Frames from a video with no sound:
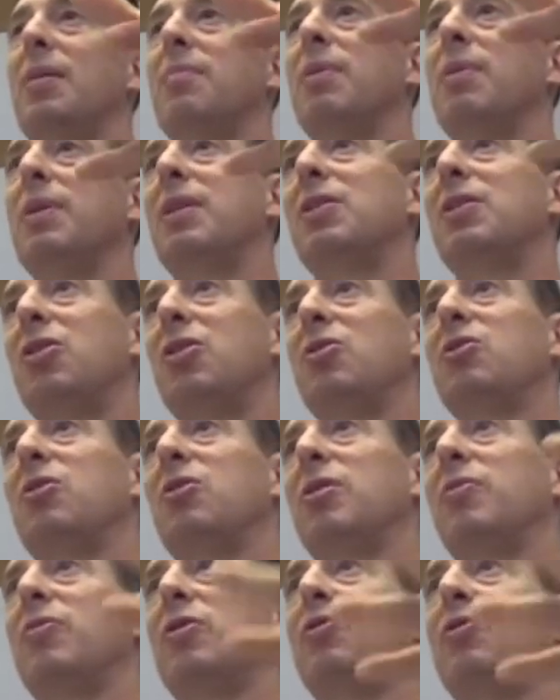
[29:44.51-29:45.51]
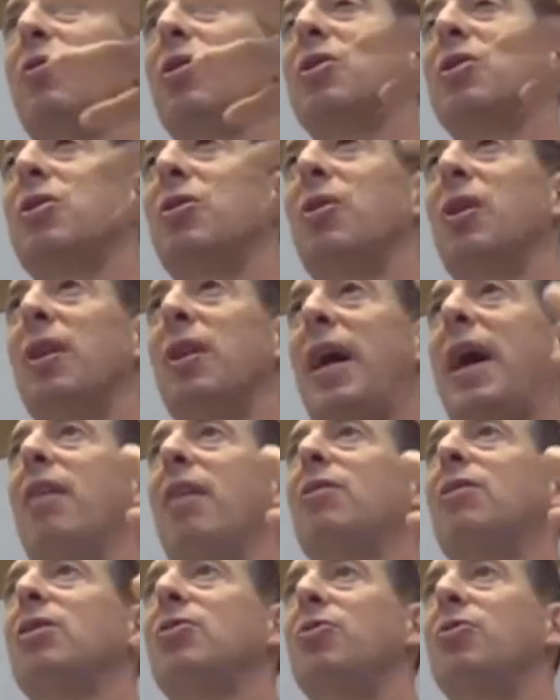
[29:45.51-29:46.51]
But the social infrastructure
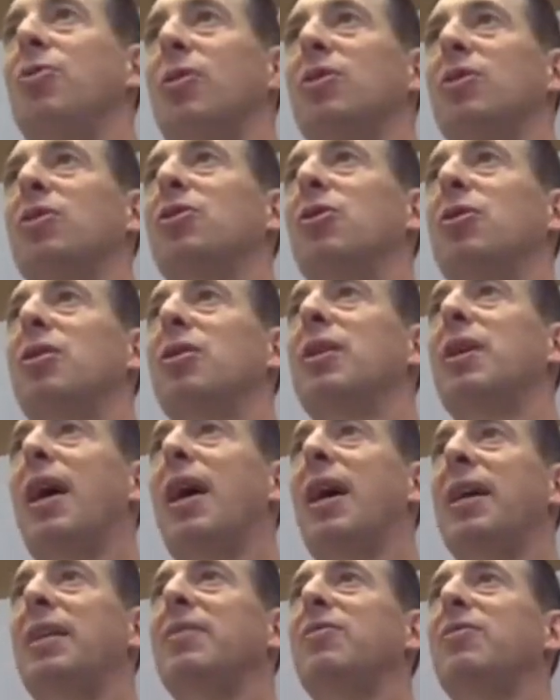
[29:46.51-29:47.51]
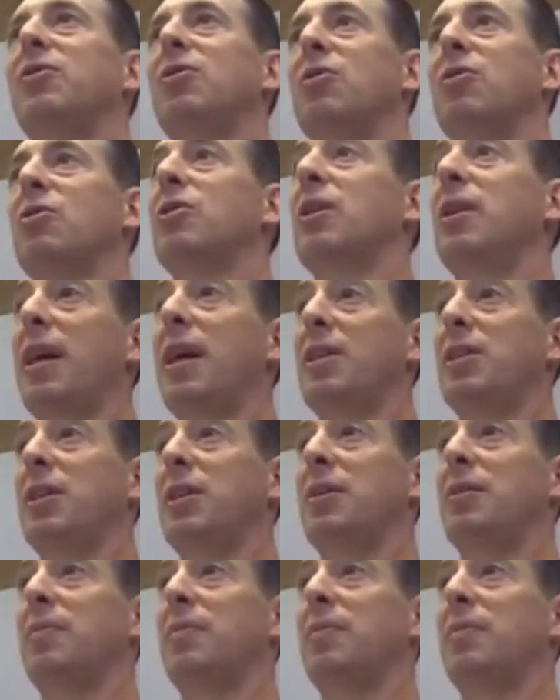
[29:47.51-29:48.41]
allows for a certain kind of social connection.